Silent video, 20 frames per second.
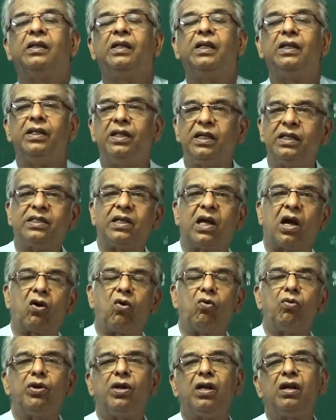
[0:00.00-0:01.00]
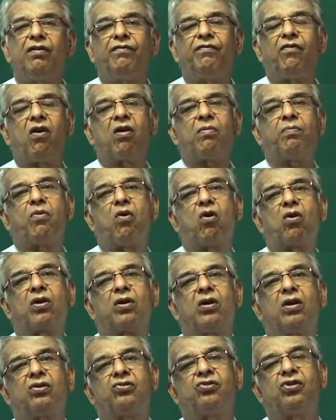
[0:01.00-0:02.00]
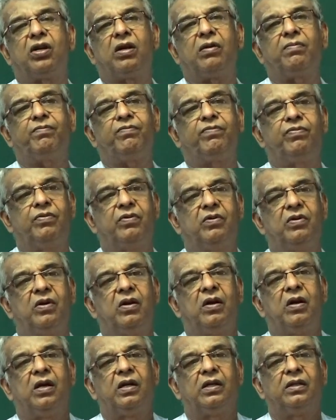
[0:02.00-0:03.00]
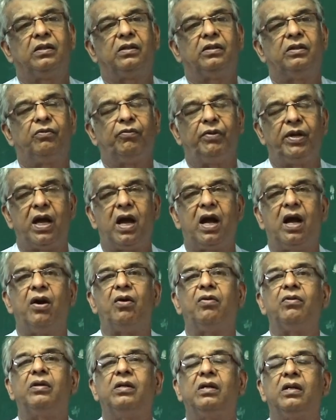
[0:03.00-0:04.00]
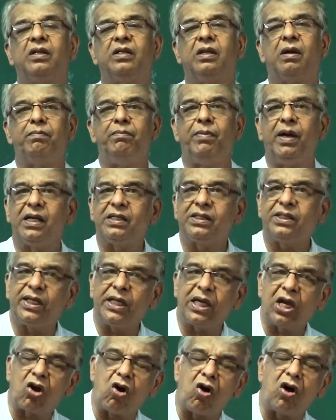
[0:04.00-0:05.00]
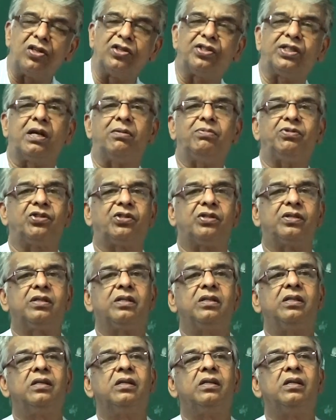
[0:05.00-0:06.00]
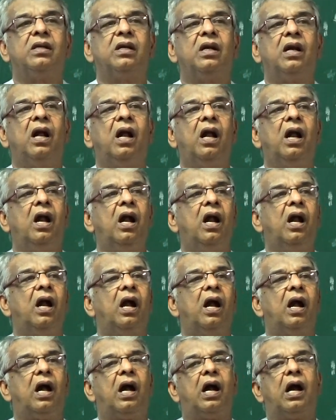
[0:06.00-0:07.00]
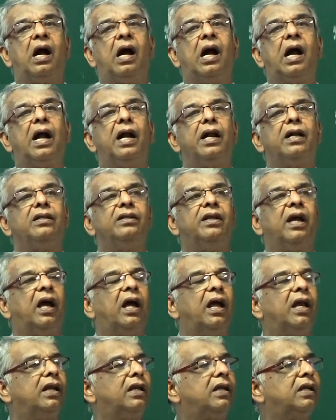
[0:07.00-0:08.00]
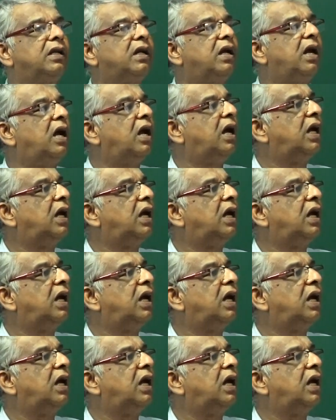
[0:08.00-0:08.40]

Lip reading: In this accounting for partnership, we have the basic concepts, and then